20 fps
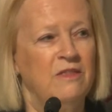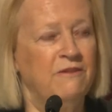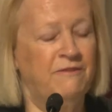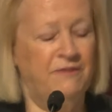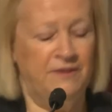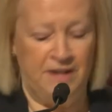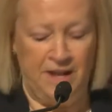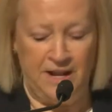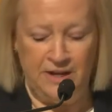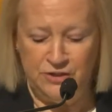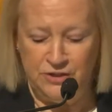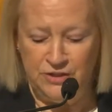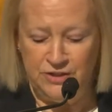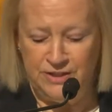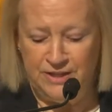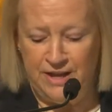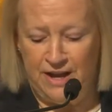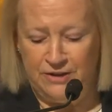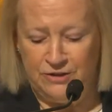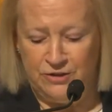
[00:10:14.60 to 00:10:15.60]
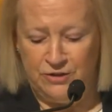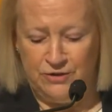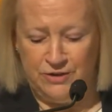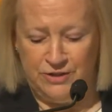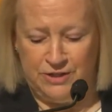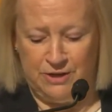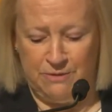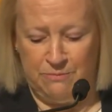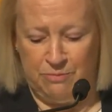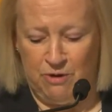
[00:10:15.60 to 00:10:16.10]
The financial sector
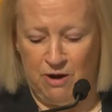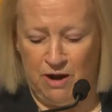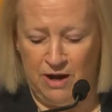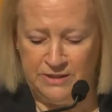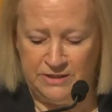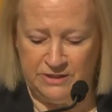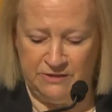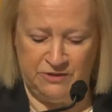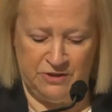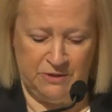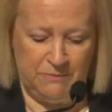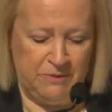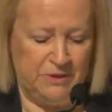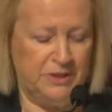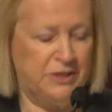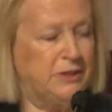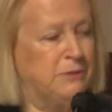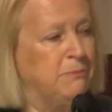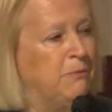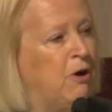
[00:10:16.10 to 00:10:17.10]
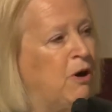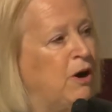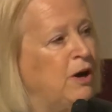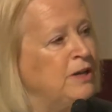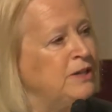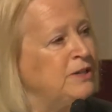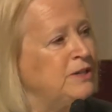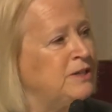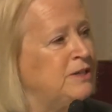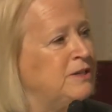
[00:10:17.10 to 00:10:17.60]
is comprised of some of the
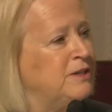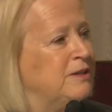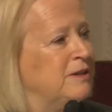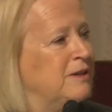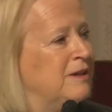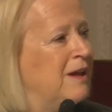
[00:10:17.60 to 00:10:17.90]
smartest